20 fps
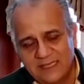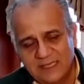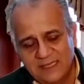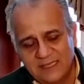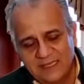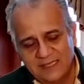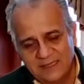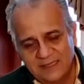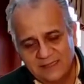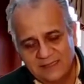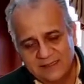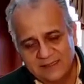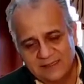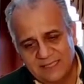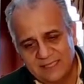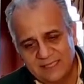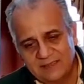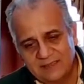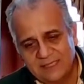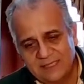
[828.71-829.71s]

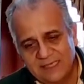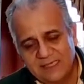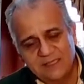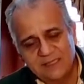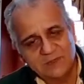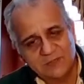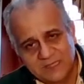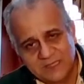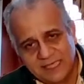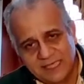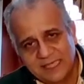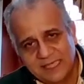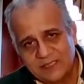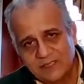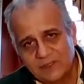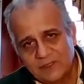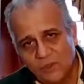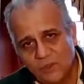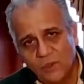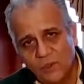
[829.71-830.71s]
that really
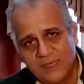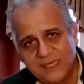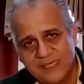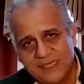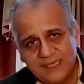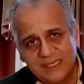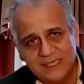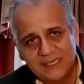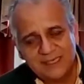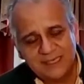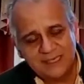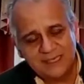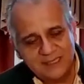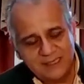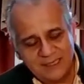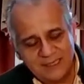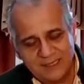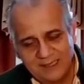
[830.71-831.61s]
results role in it.